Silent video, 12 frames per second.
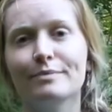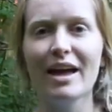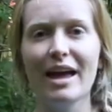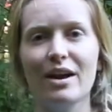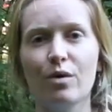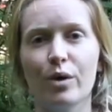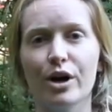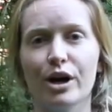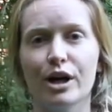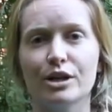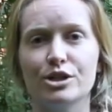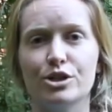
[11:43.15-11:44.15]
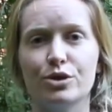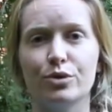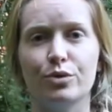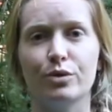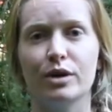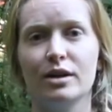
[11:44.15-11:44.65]
in order
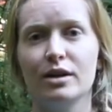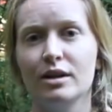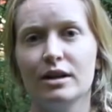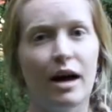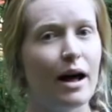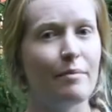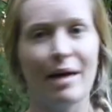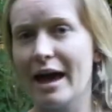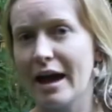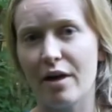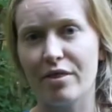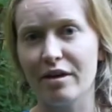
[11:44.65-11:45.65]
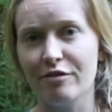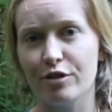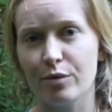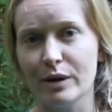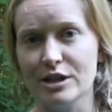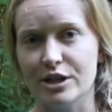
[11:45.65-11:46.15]
to hang out there for
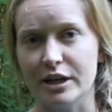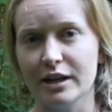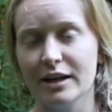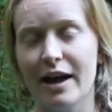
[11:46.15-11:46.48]
the winter,